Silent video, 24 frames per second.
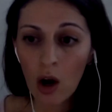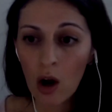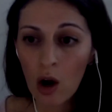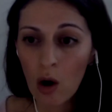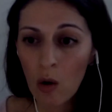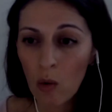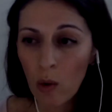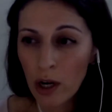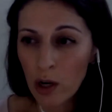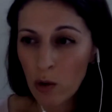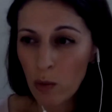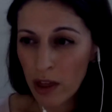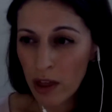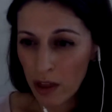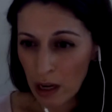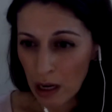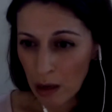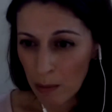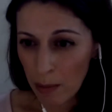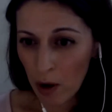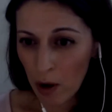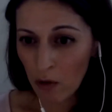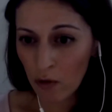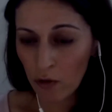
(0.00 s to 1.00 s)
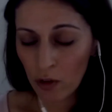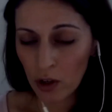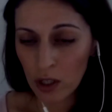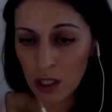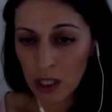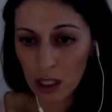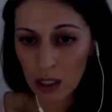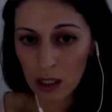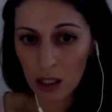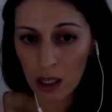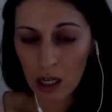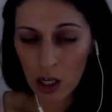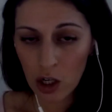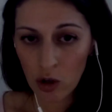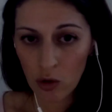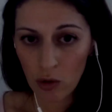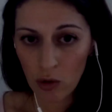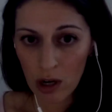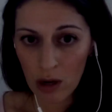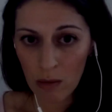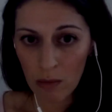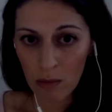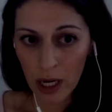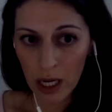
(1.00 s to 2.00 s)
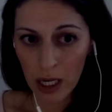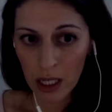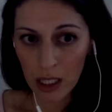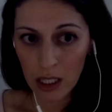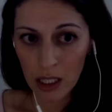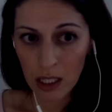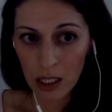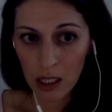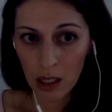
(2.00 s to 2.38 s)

When we think about fertility treatment,